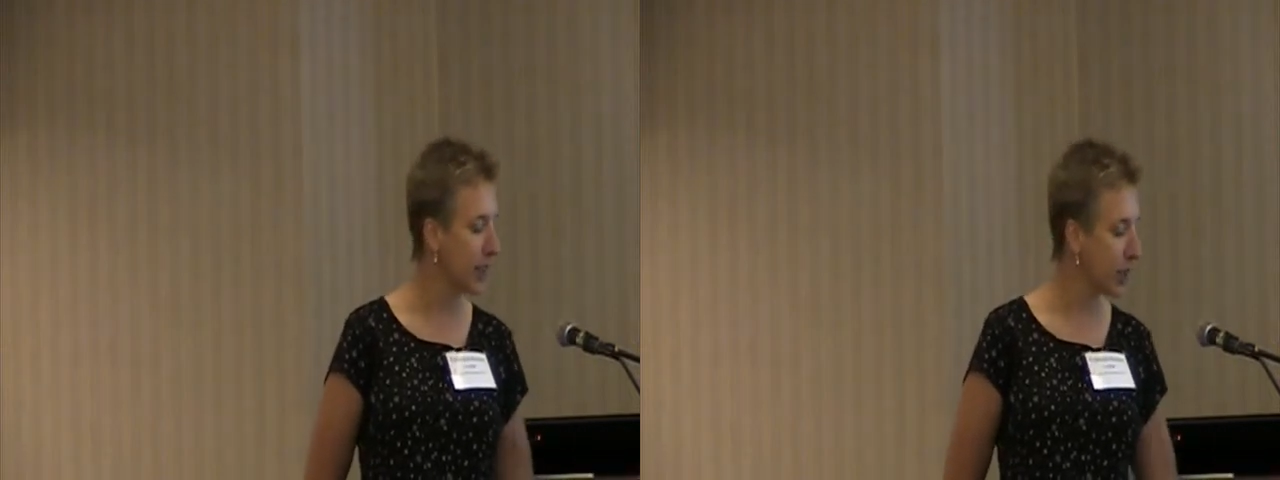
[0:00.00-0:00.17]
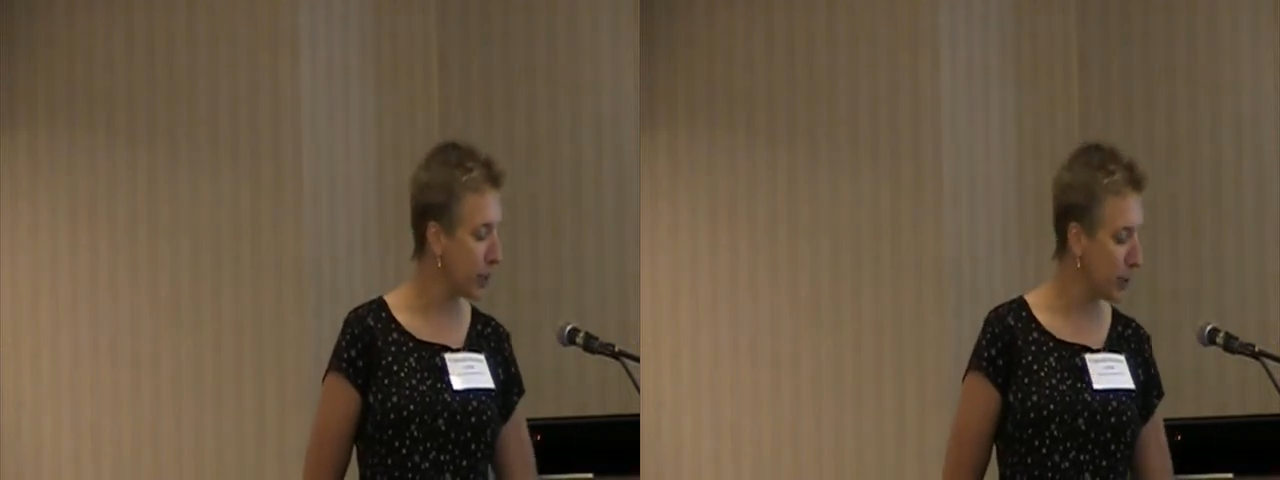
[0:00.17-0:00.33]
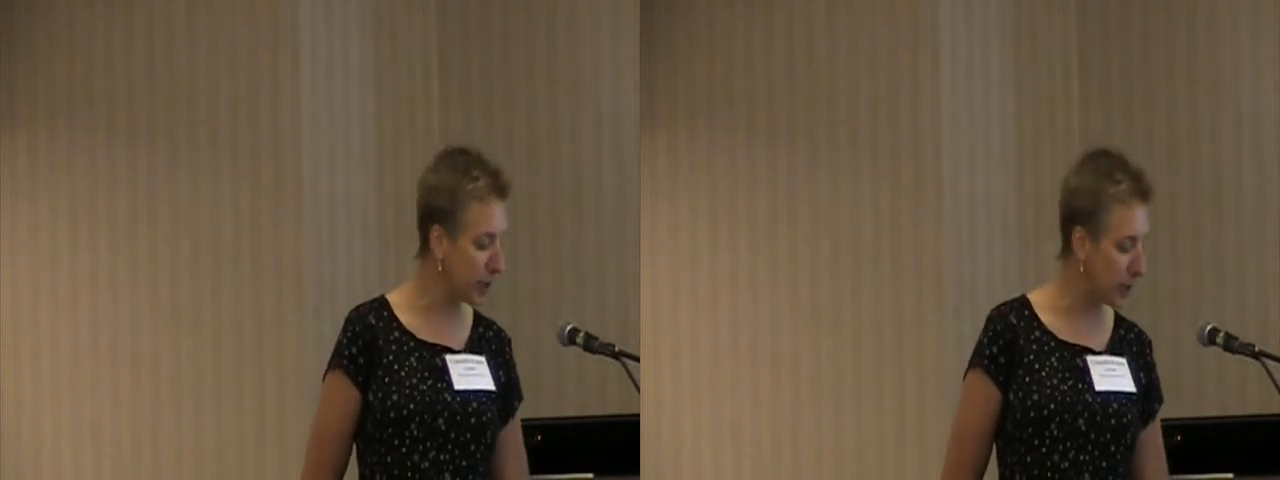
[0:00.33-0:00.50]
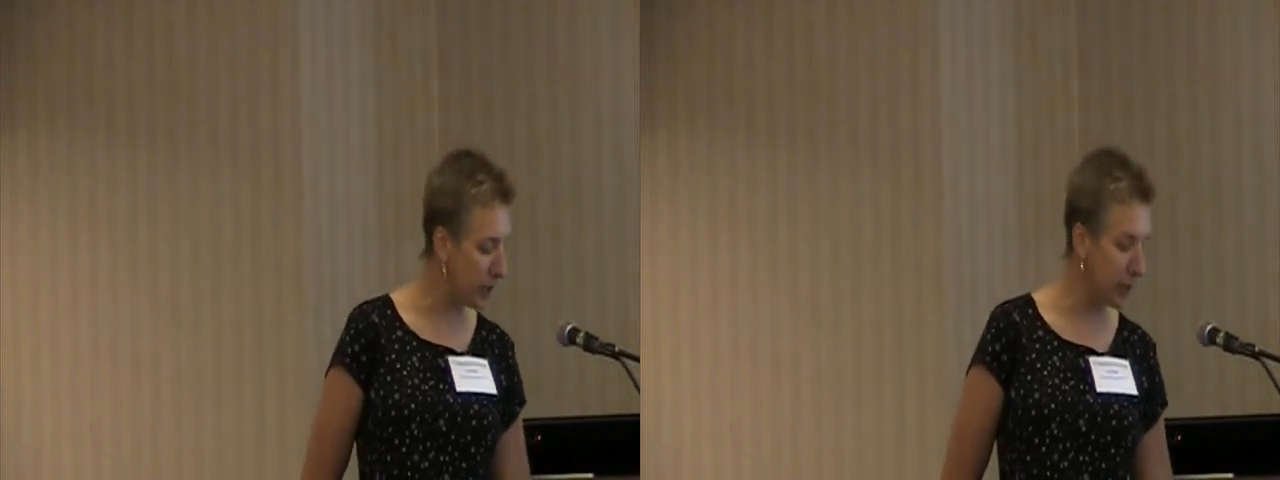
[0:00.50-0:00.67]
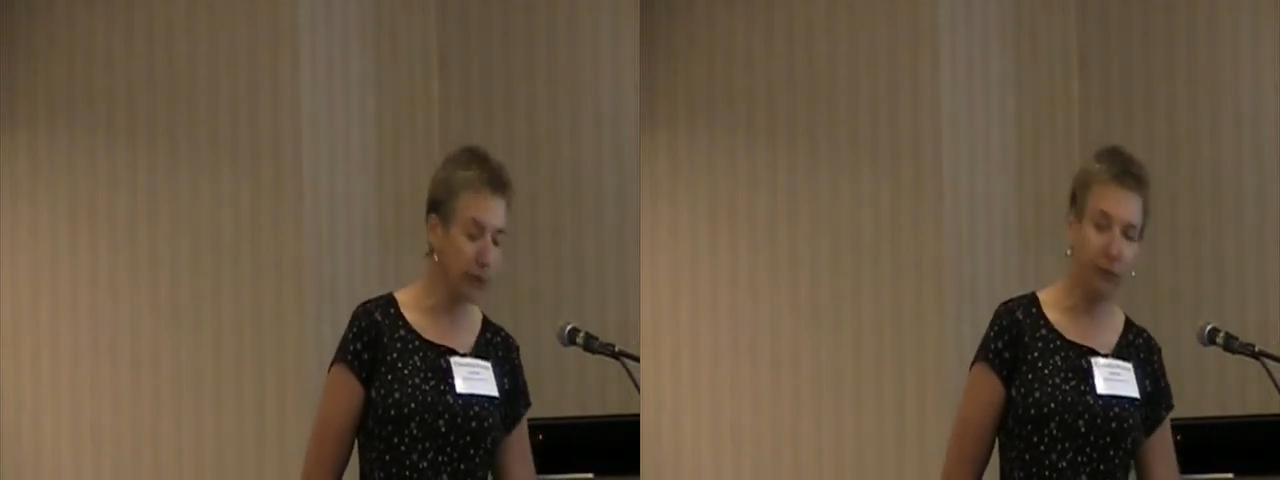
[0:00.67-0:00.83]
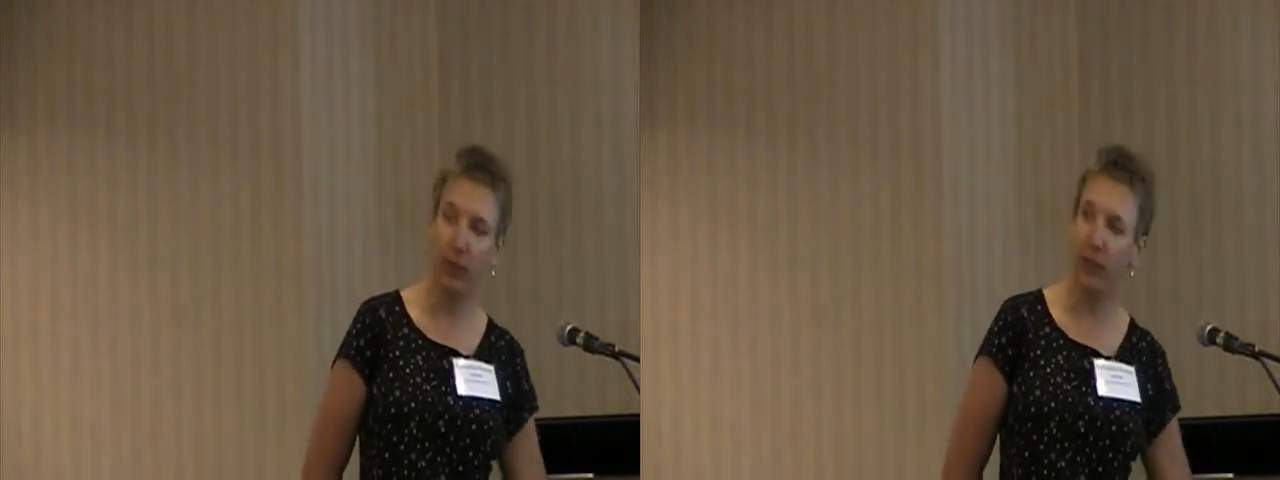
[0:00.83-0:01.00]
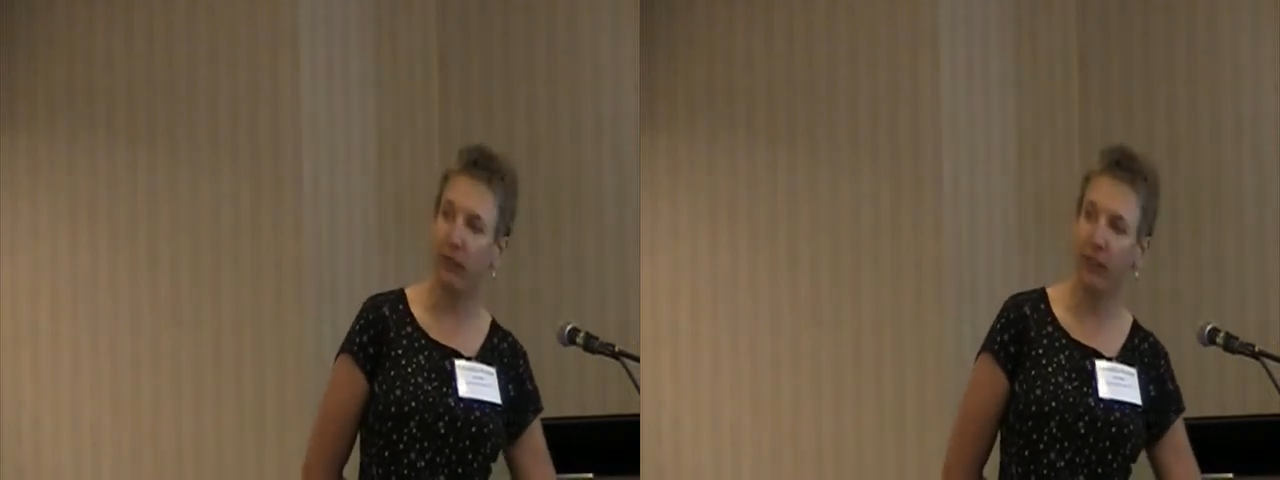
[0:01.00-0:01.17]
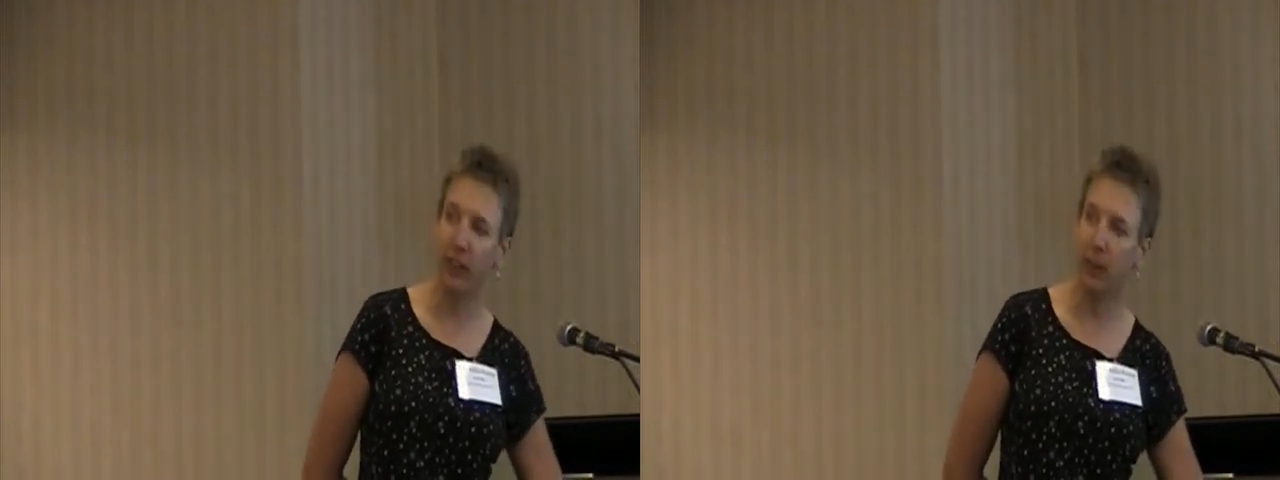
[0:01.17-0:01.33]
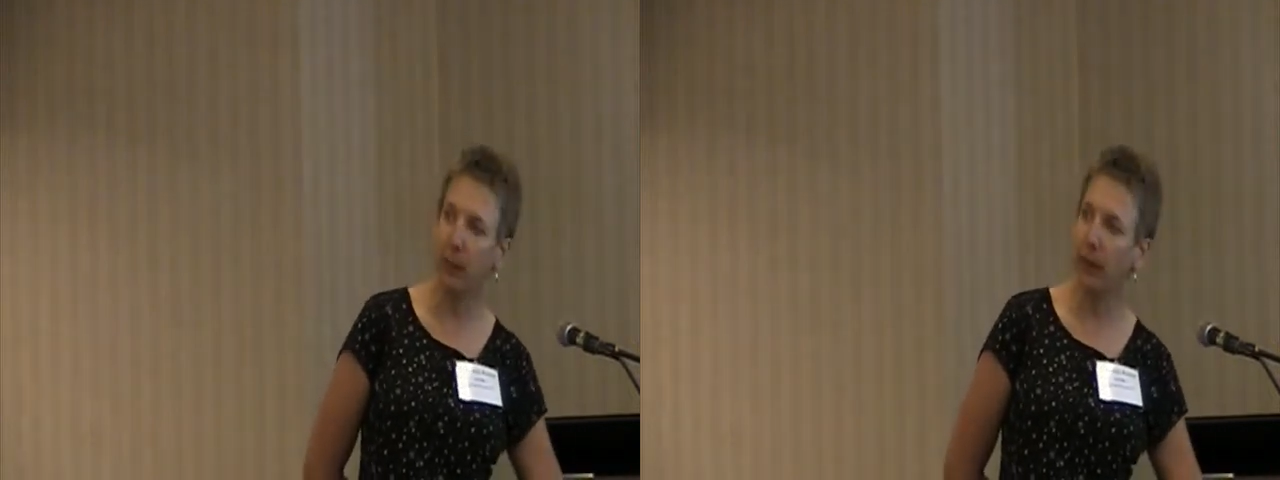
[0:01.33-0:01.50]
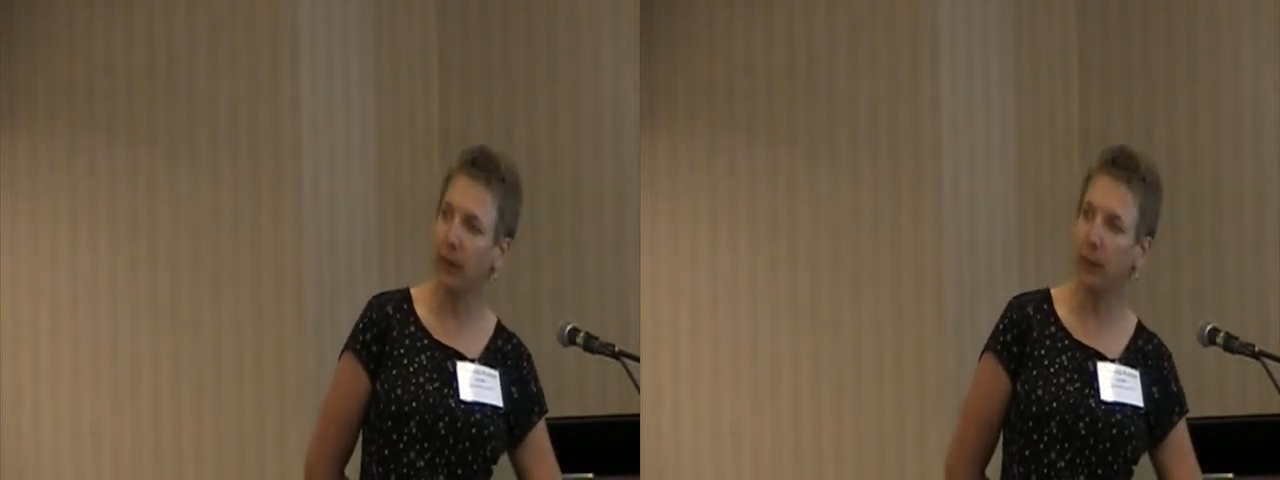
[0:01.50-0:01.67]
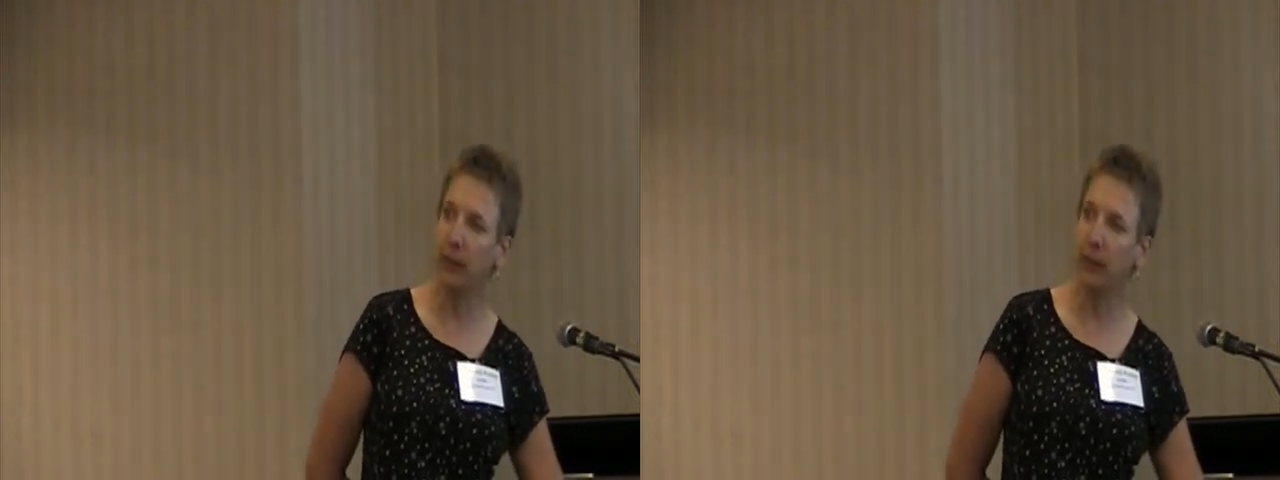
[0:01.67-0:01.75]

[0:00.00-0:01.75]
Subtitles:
And so we're starting with fundamental